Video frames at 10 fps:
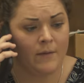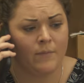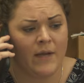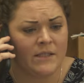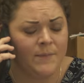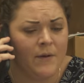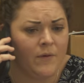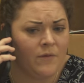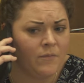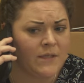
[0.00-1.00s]
May I speak
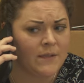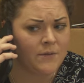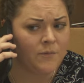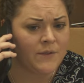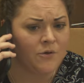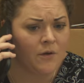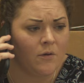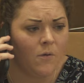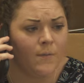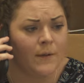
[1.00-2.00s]
with Miss or Mister
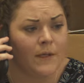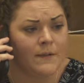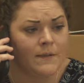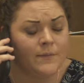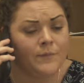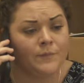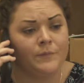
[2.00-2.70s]
Kilgore, please?